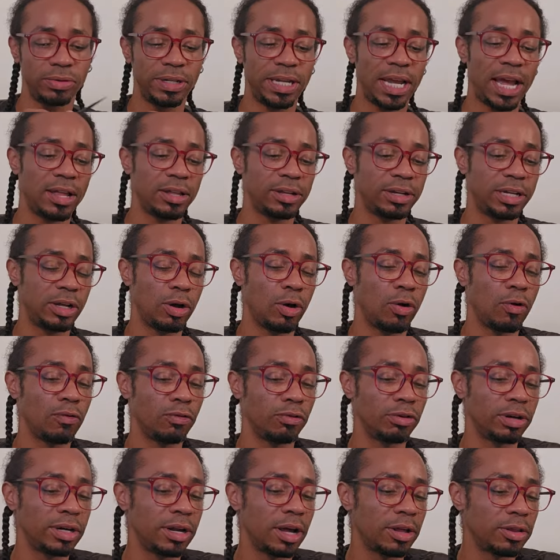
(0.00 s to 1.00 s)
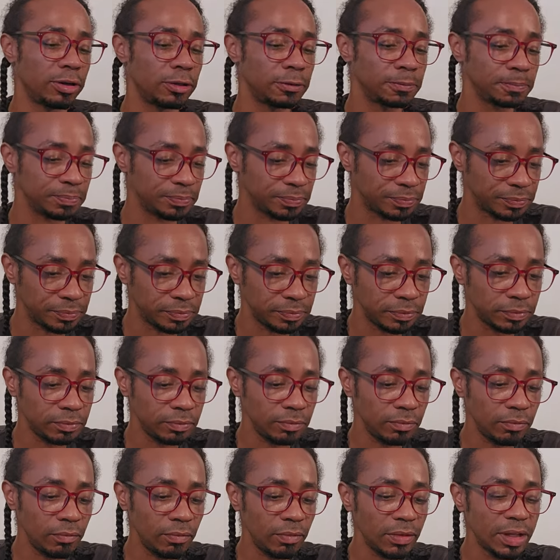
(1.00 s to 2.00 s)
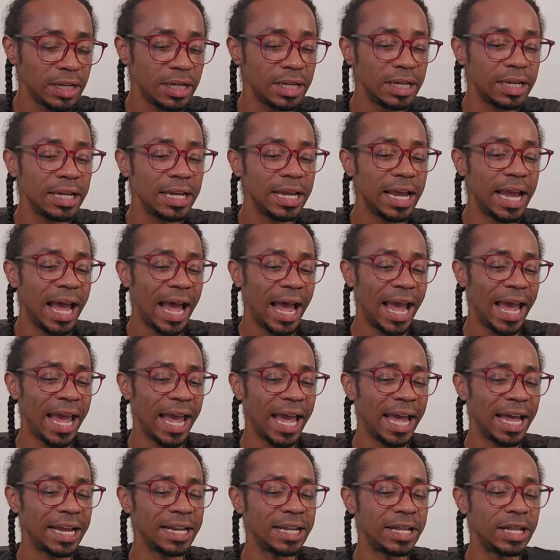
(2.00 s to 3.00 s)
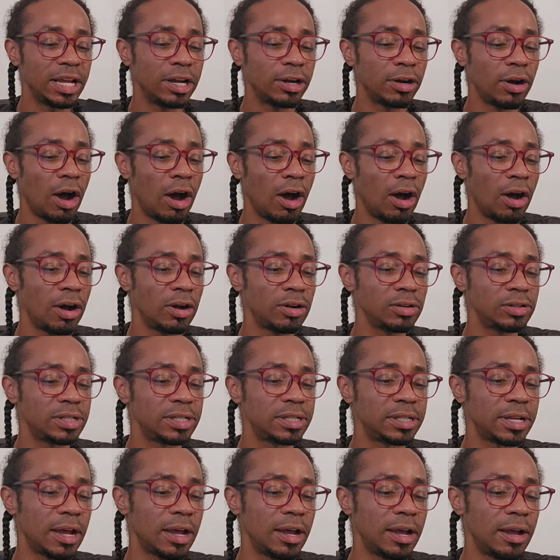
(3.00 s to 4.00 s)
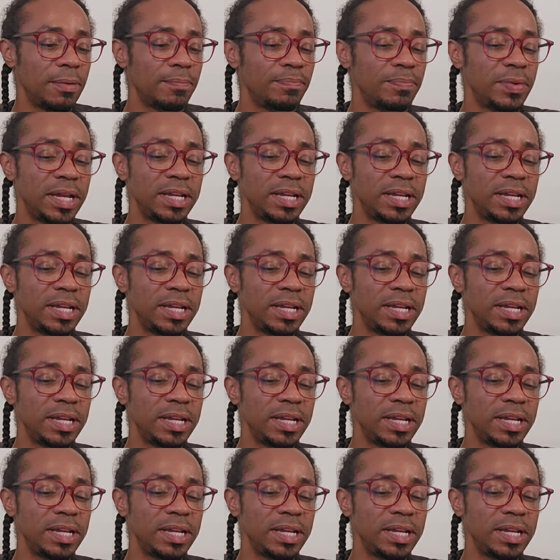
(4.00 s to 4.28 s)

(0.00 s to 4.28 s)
reality over another. And there are some